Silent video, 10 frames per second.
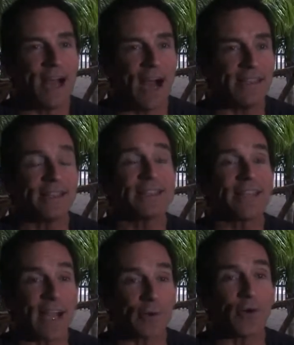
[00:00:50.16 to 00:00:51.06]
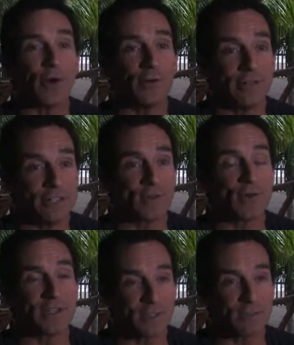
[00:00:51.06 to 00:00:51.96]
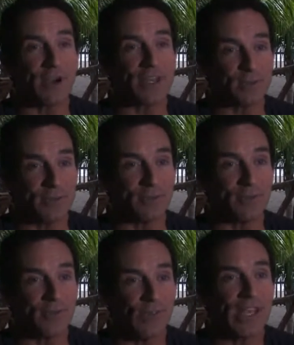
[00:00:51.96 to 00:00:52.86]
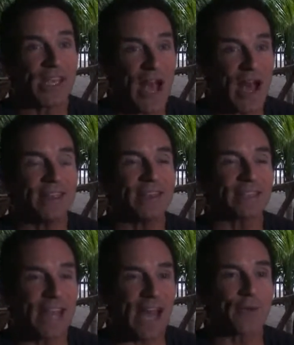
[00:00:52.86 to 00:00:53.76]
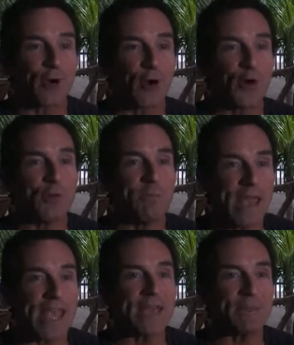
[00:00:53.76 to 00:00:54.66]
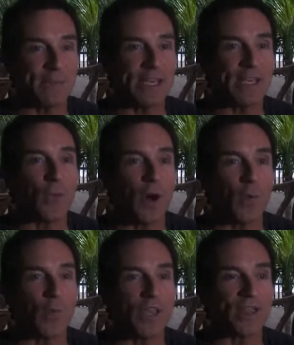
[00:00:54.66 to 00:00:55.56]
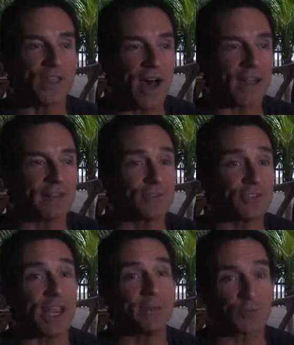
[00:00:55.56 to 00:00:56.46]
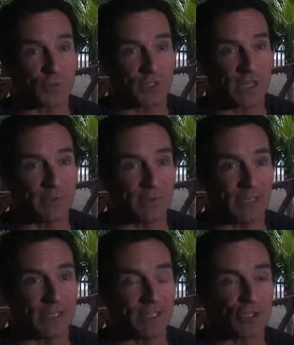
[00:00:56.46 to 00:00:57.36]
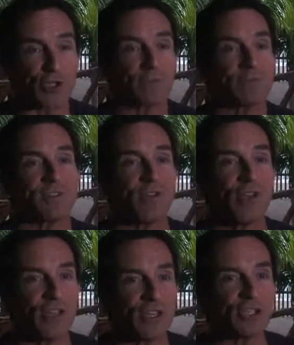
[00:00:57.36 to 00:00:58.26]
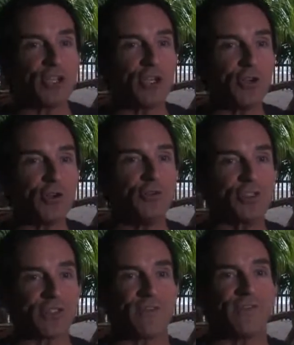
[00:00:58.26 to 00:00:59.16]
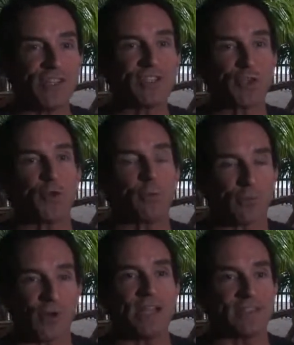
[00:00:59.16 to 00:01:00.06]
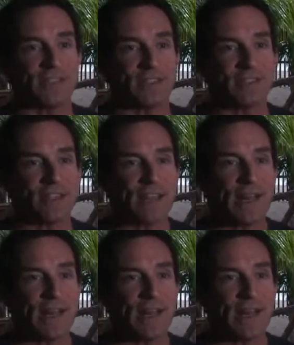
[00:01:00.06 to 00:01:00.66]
I think Tyrone is going to surprise people. I think Tyrone may be what we thought James was going to be in terms of this huge physical presence,